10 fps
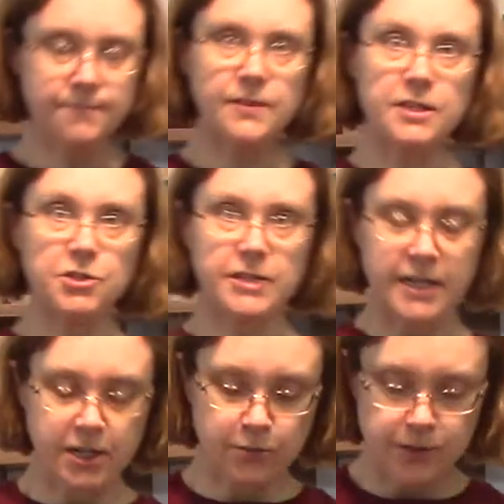And then you take
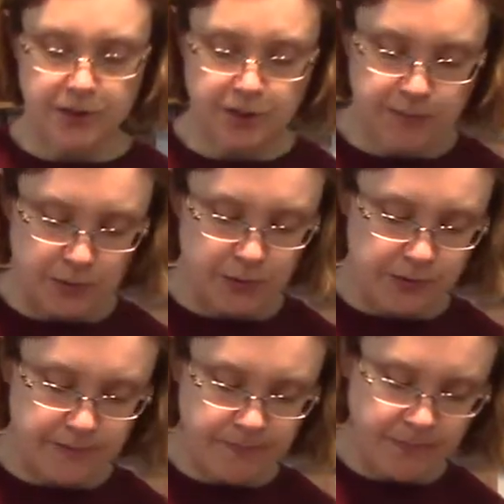your wooden
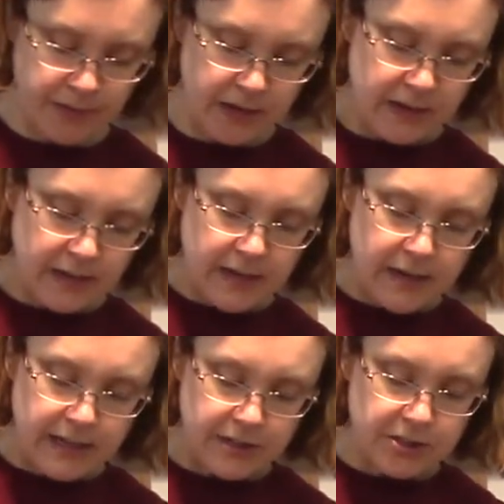spoon
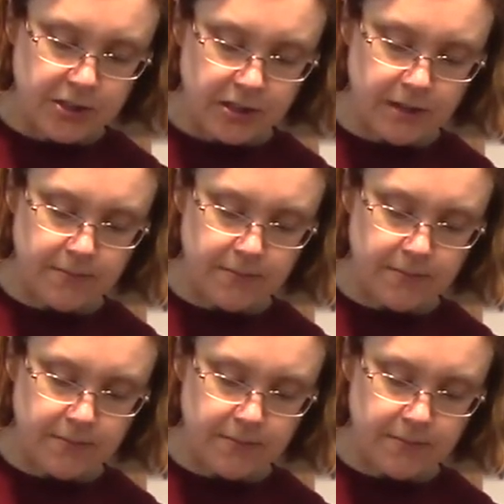and you're just going to